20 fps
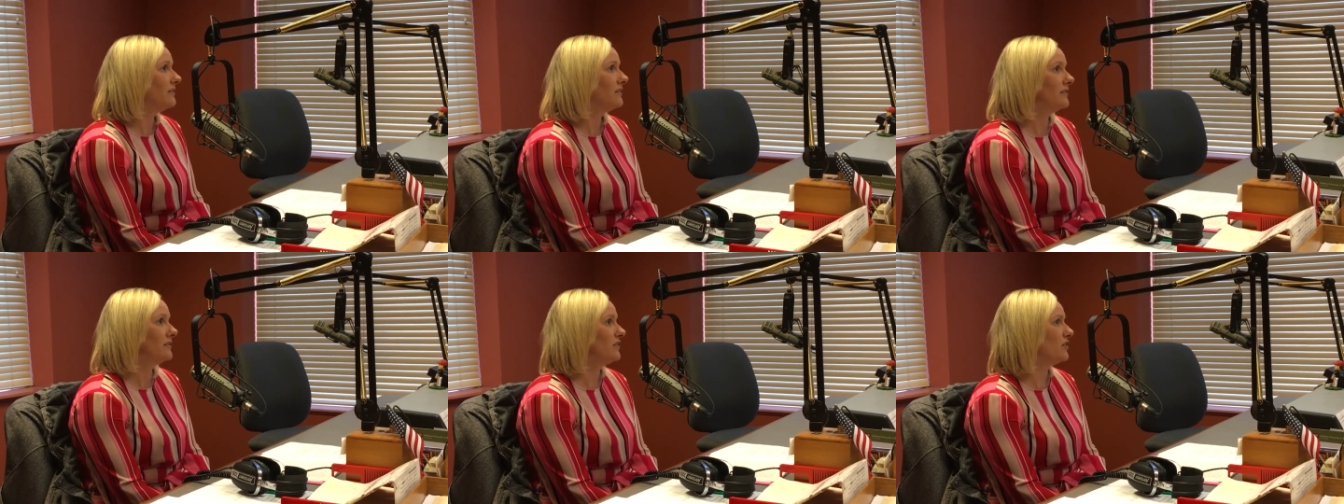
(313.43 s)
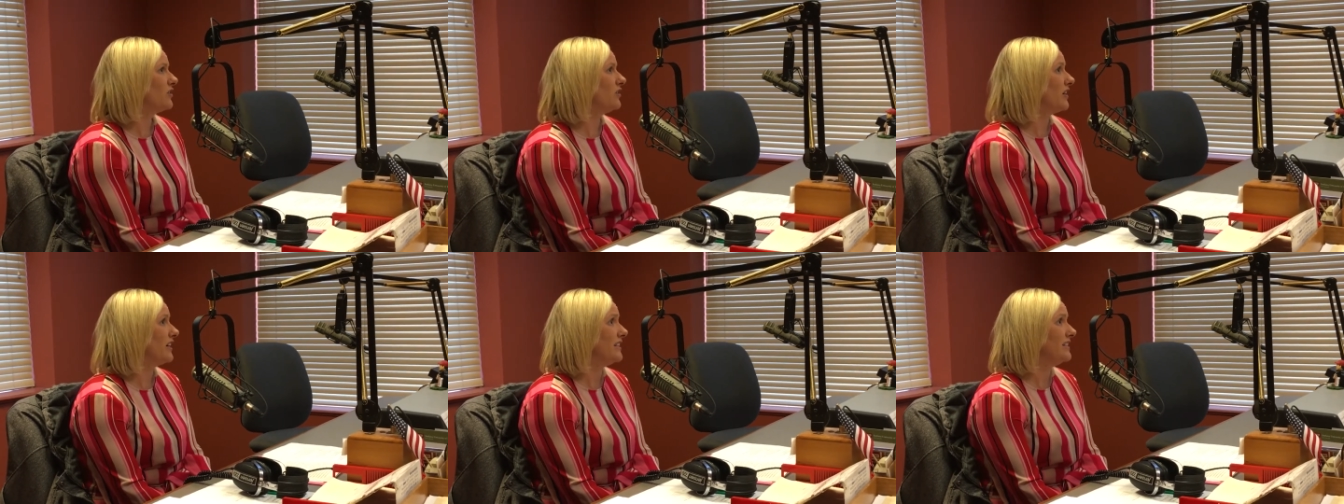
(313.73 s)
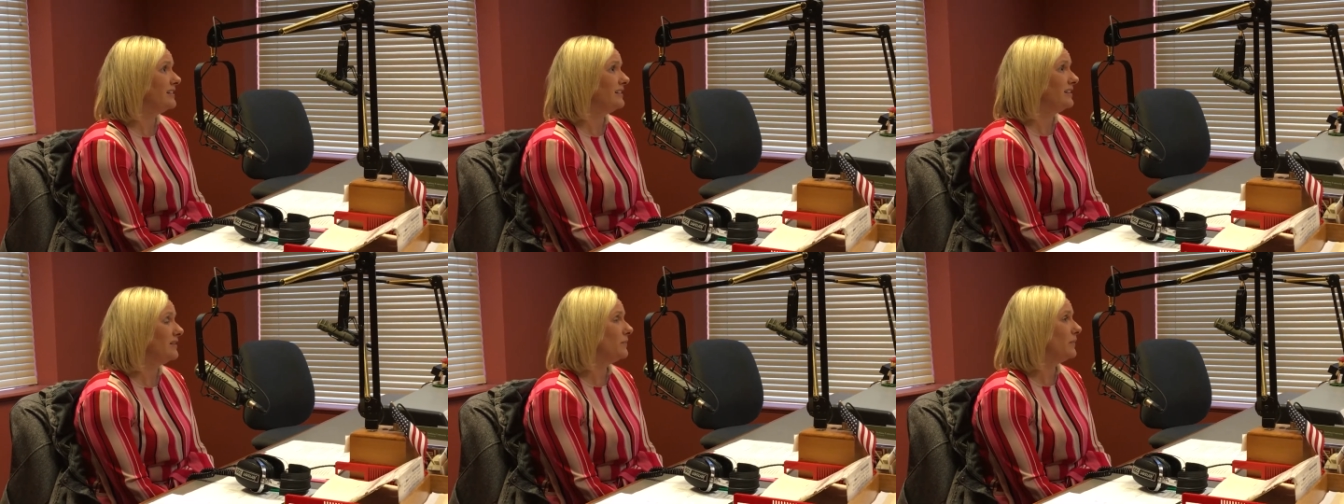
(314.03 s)
So it's
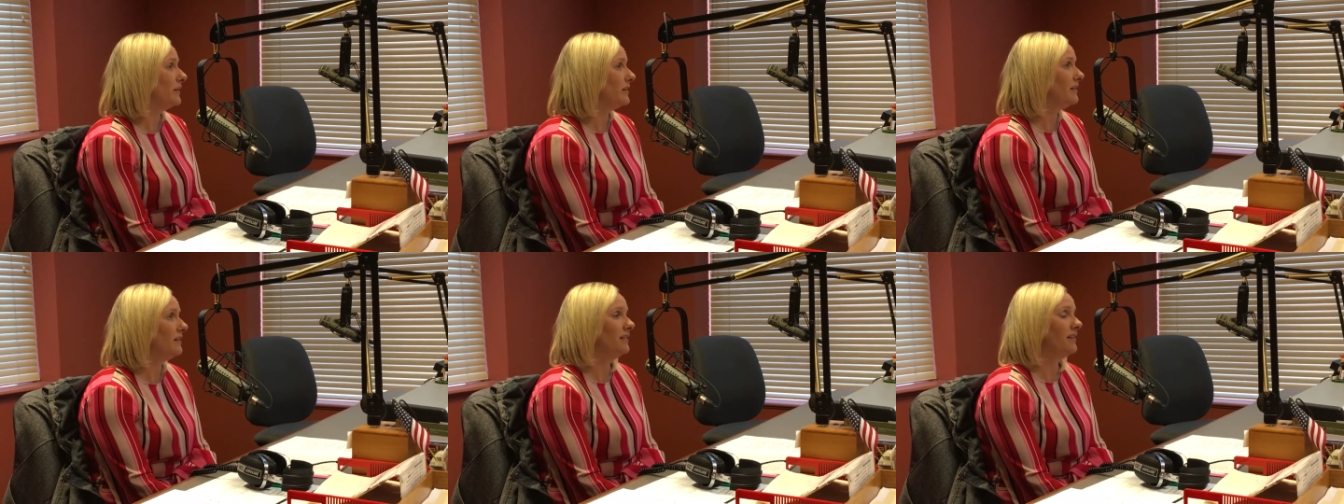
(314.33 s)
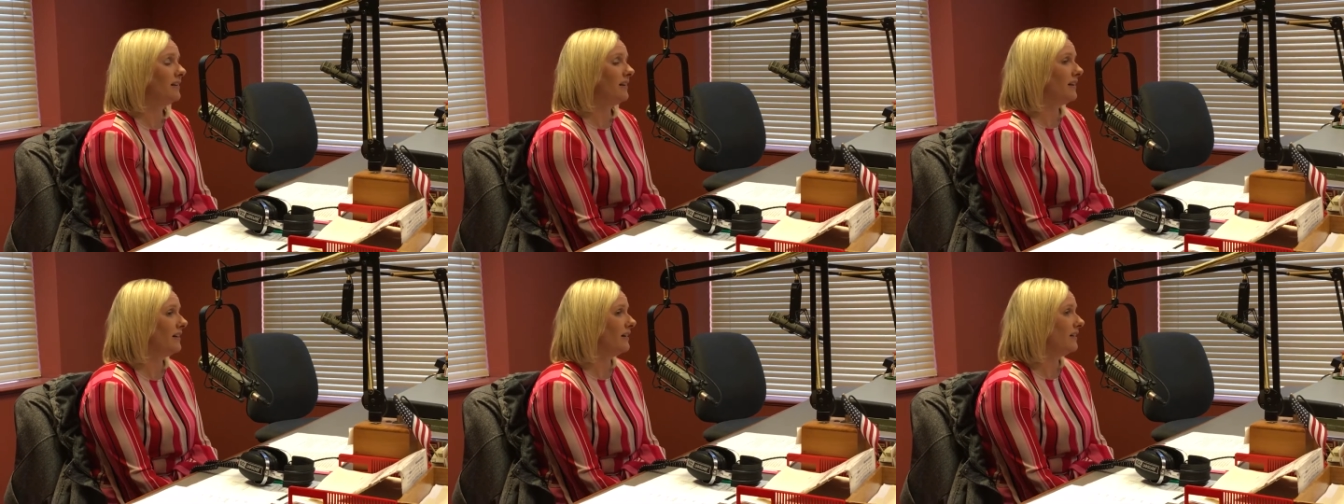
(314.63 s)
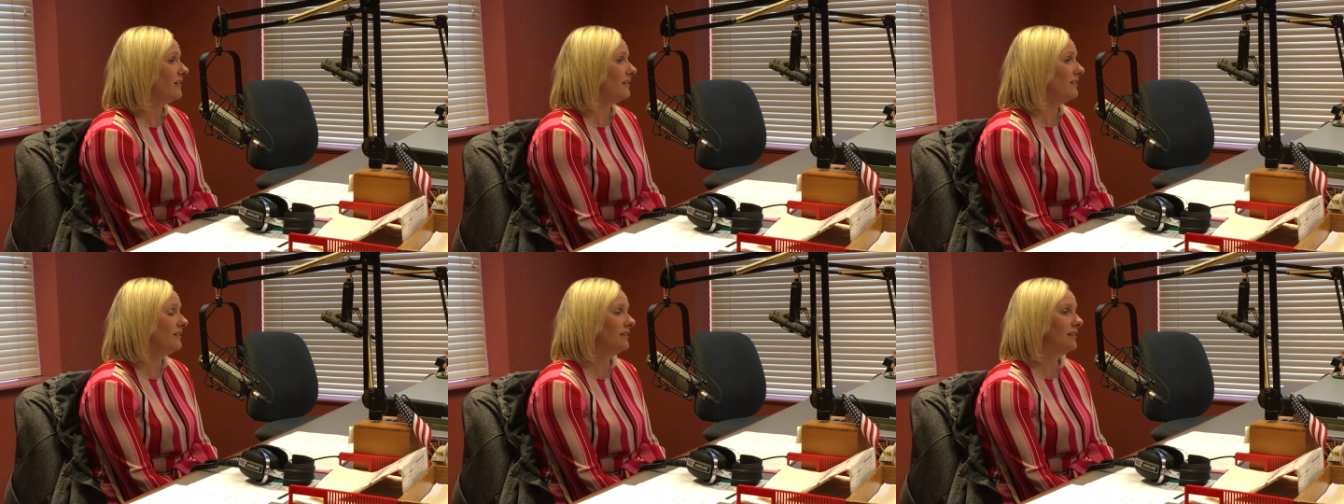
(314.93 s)
crazy. But
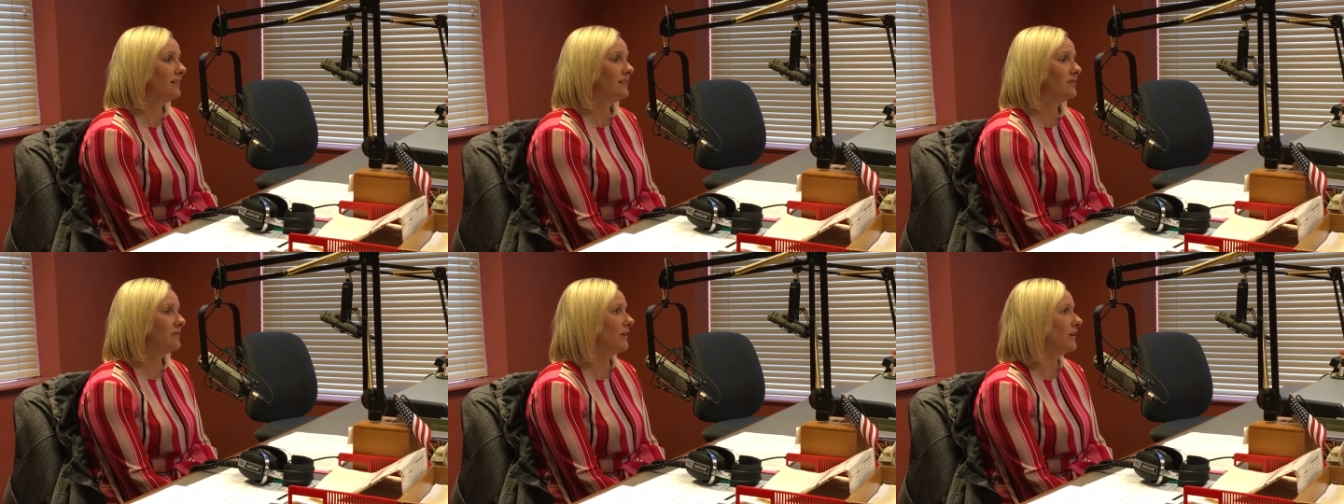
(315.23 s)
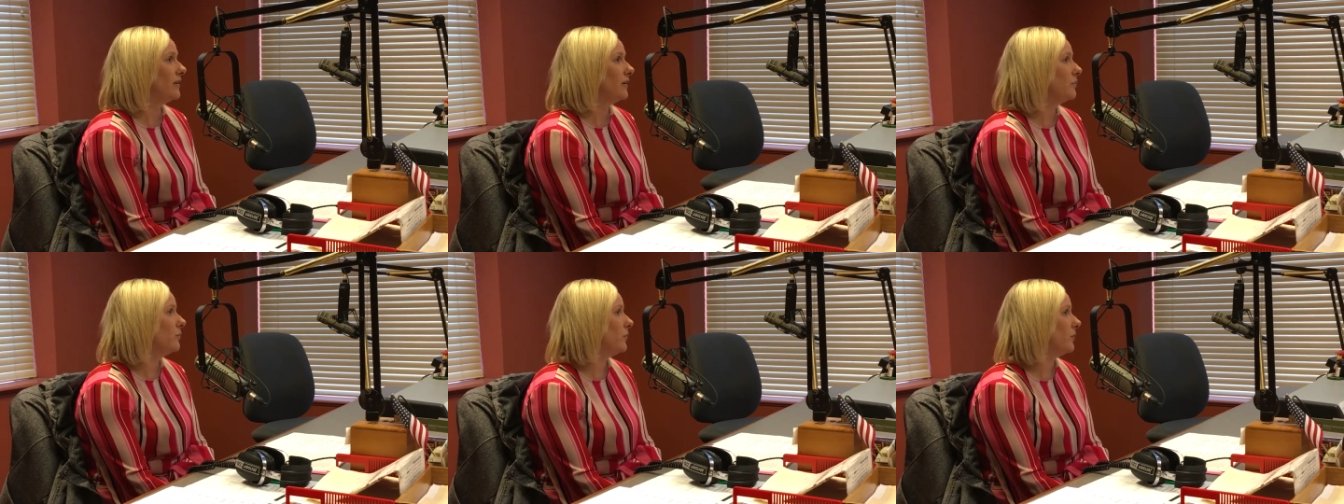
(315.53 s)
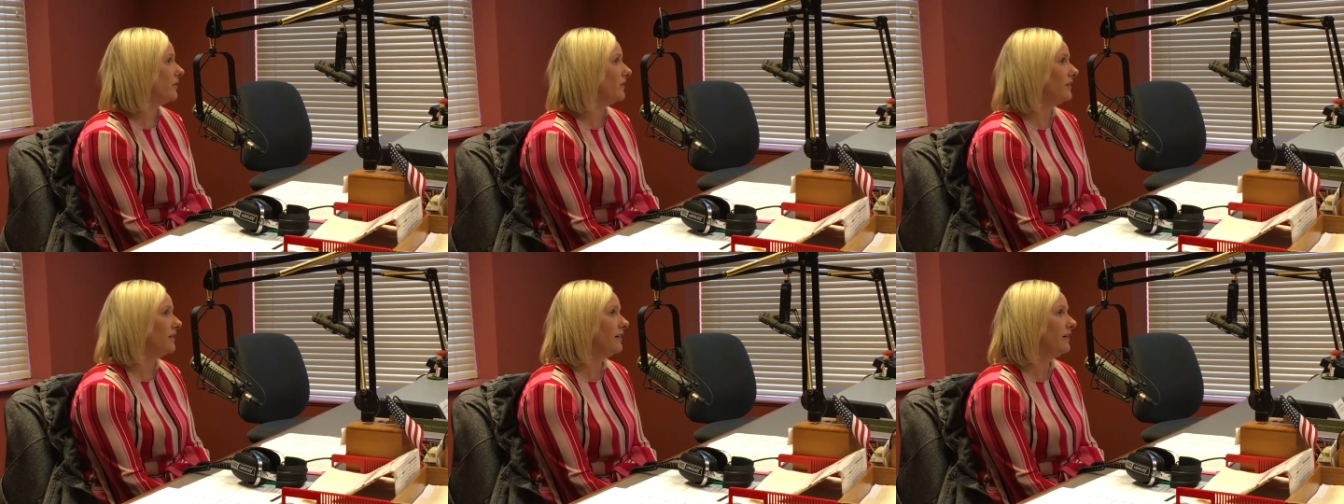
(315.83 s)
yeah, it's very
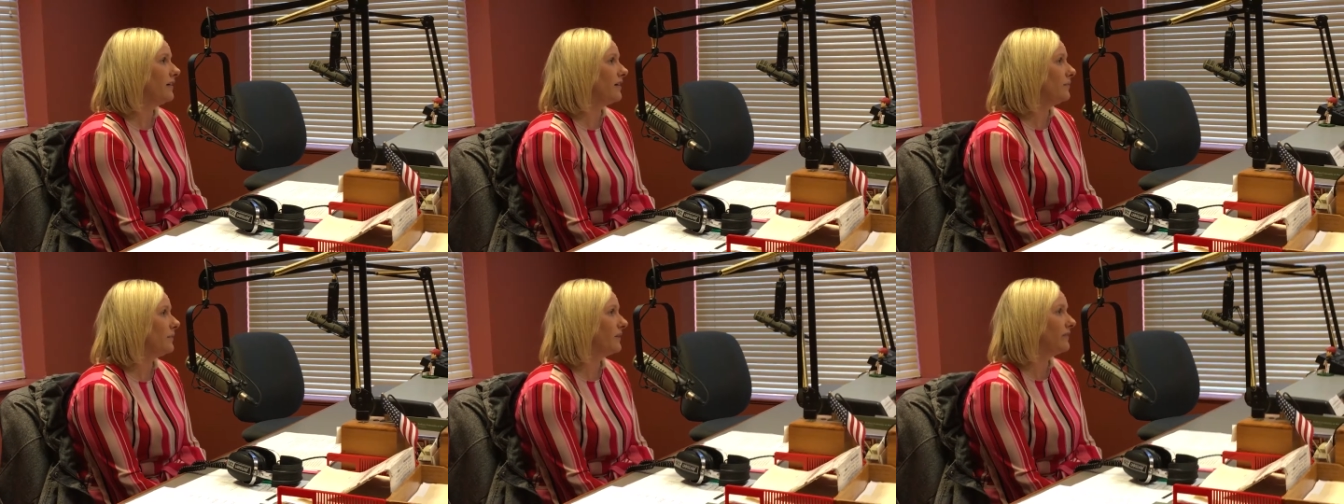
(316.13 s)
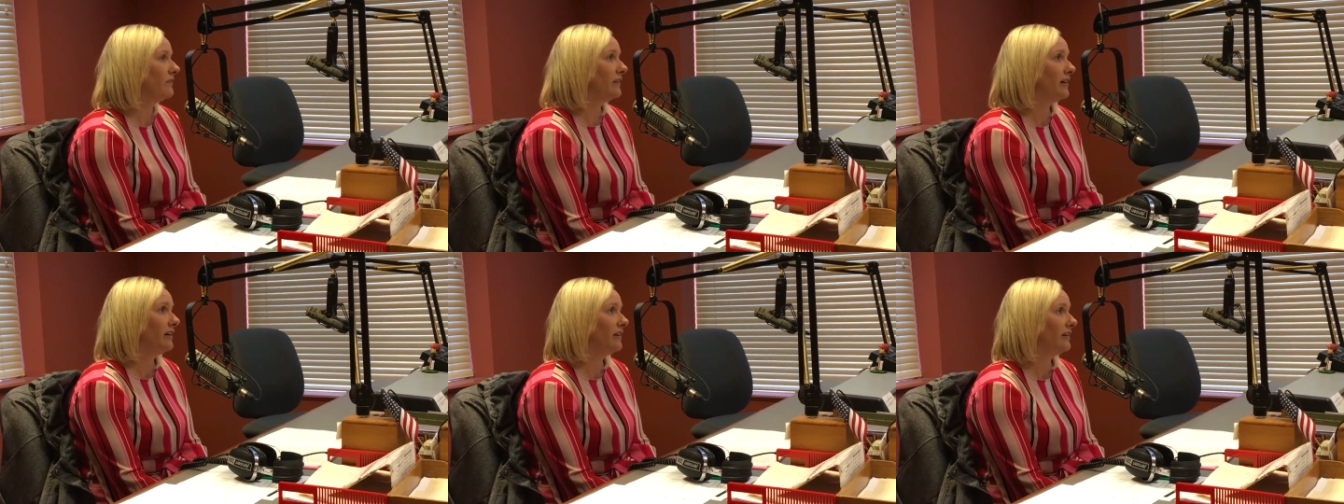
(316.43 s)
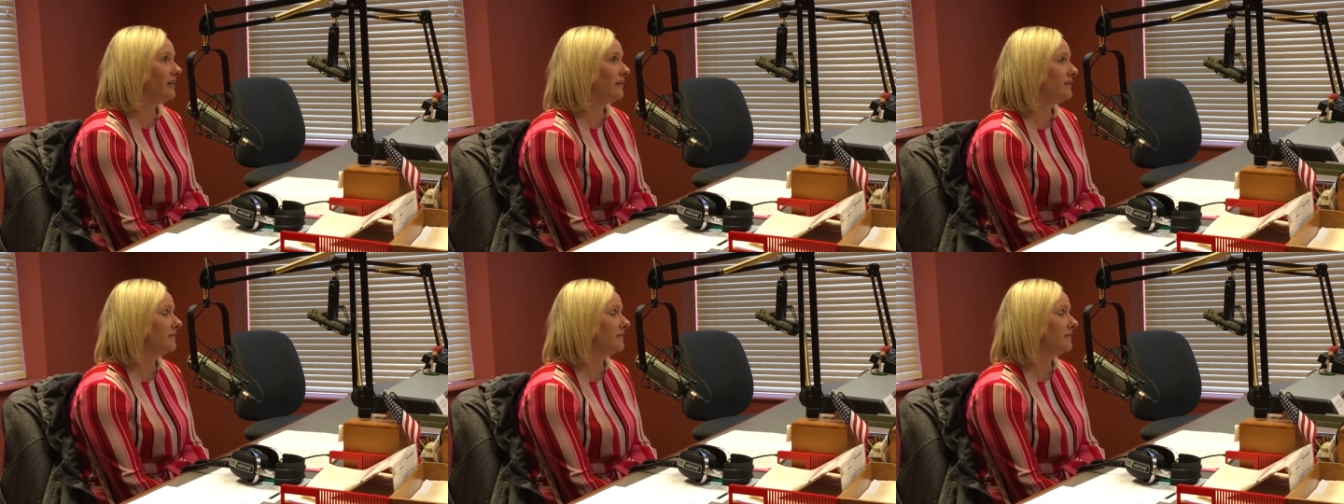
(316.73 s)
important to come every year.